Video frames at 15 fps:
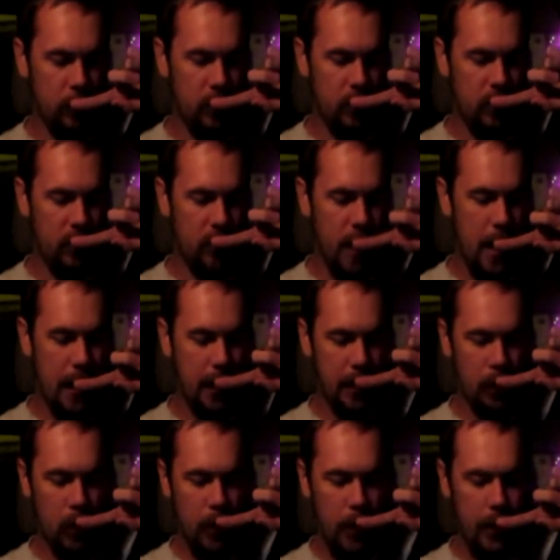stack
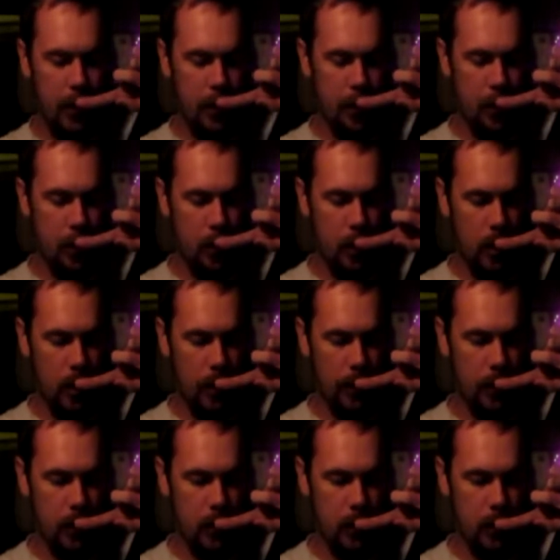and grind up on